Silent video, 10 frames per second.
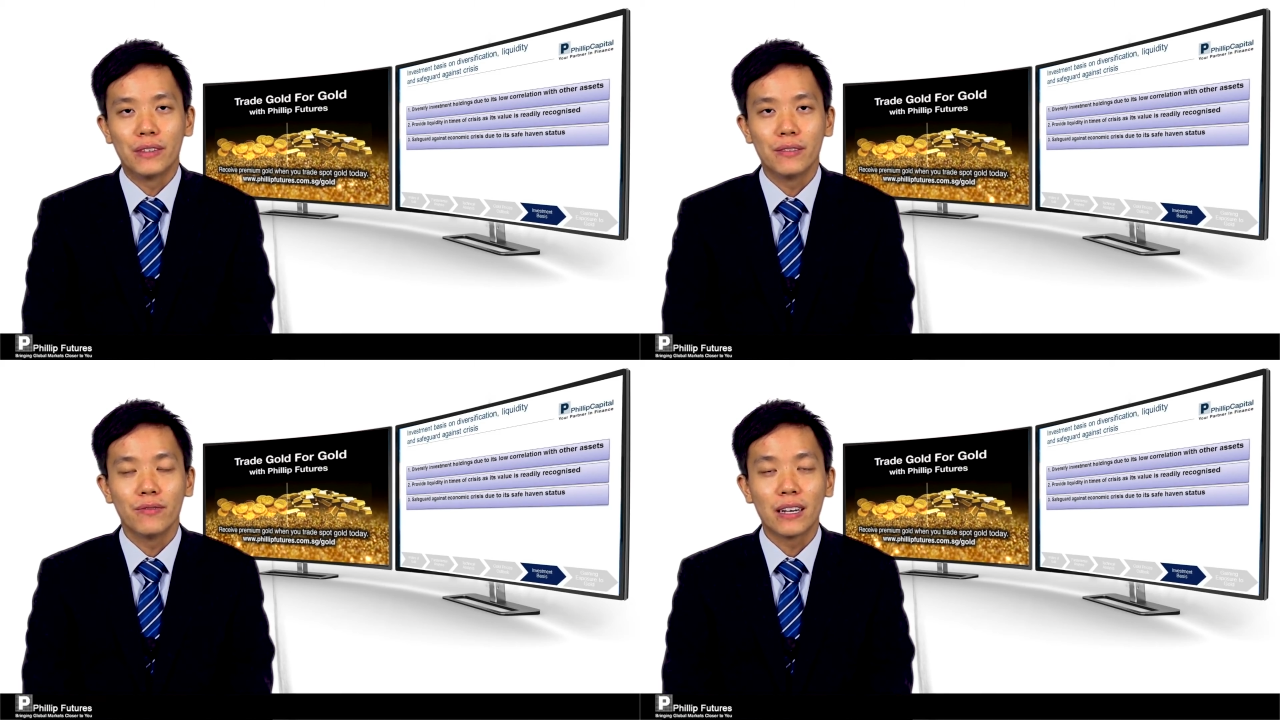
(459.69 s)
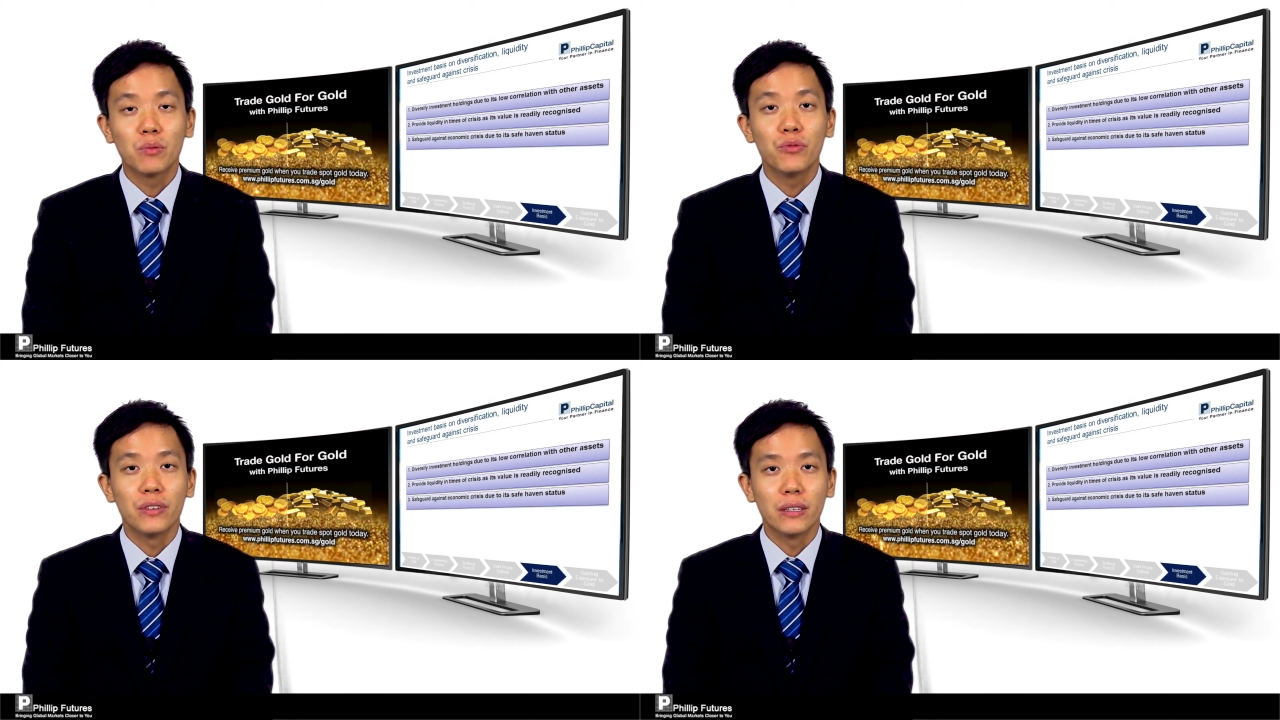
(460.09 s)

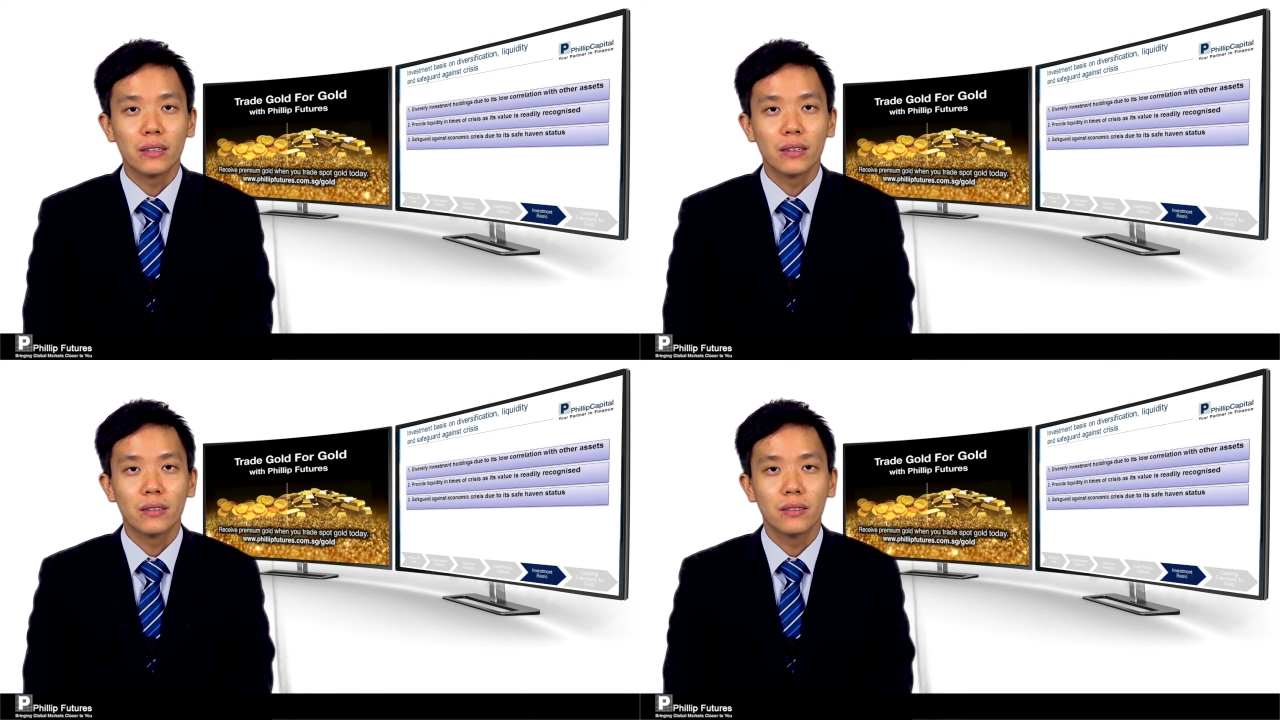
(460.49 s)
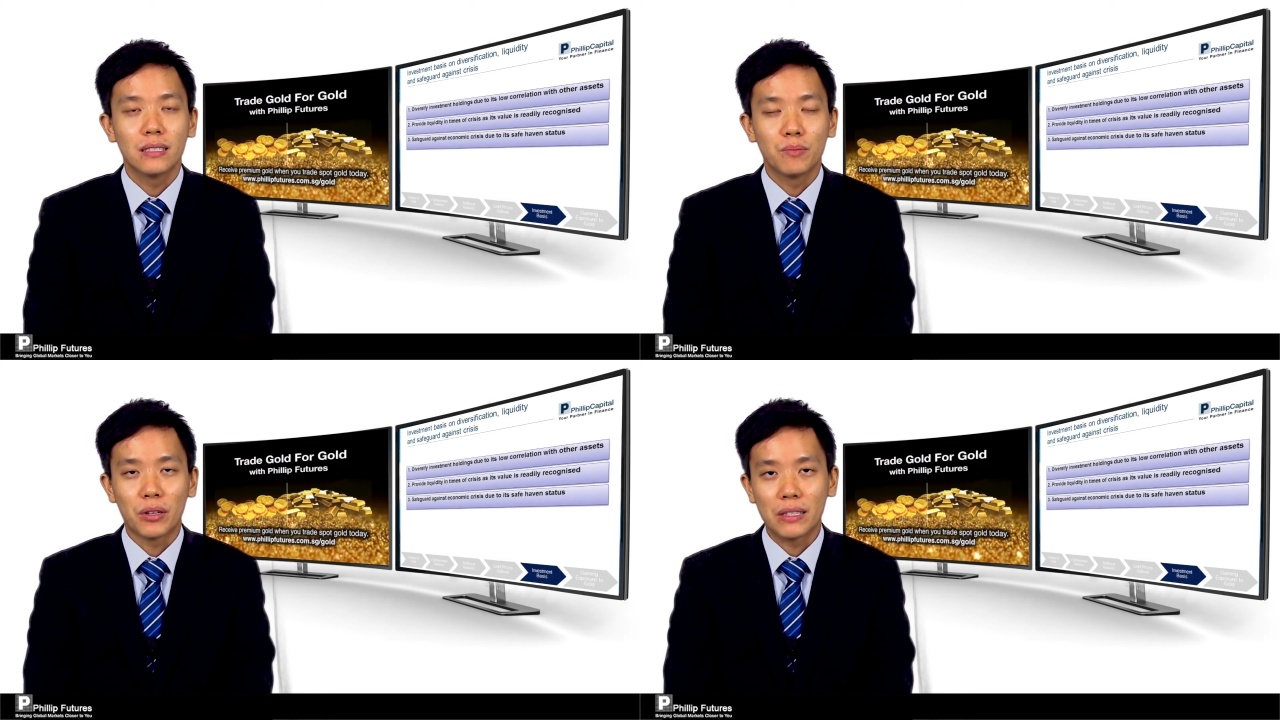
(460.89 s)
investment
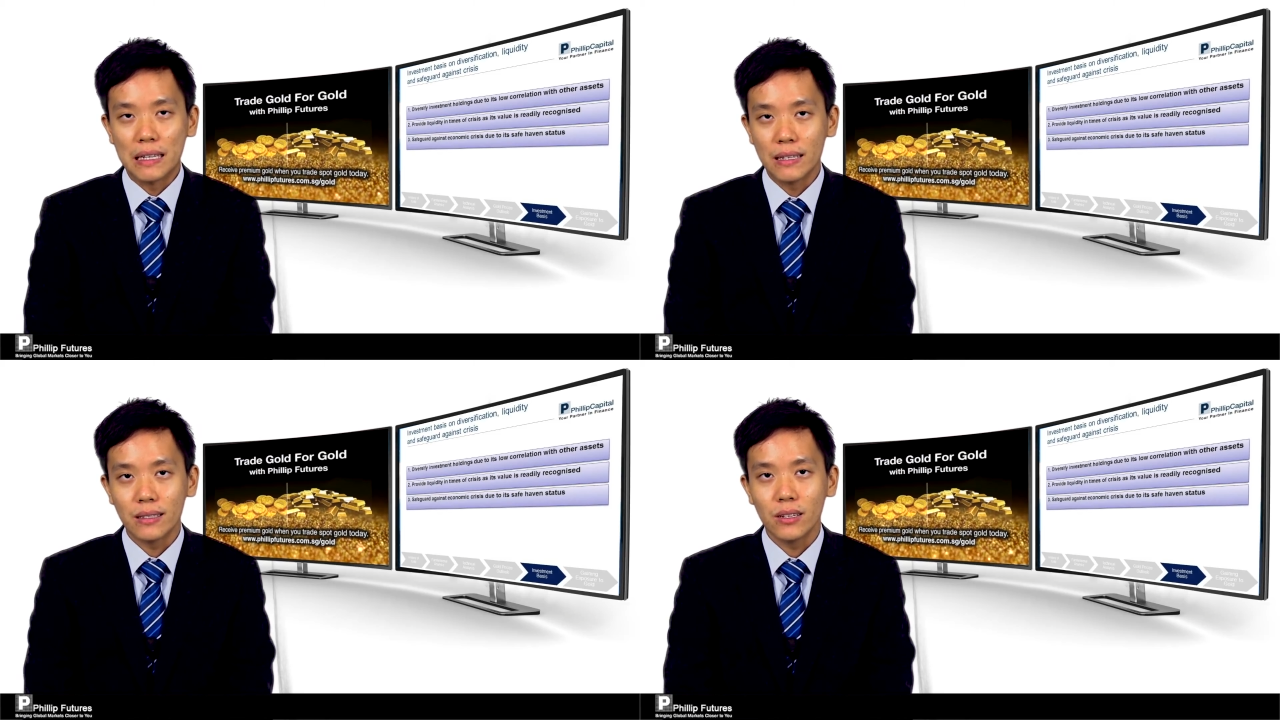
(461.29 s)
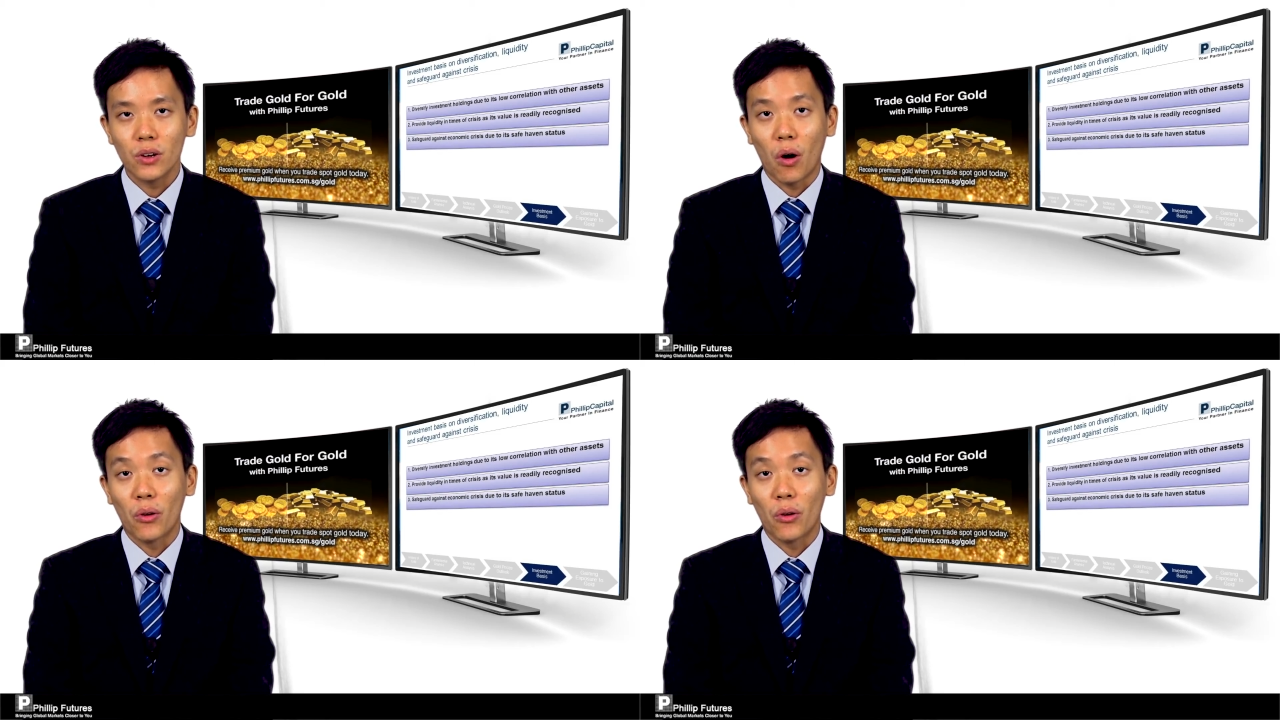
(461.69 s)
vehicles simultaneously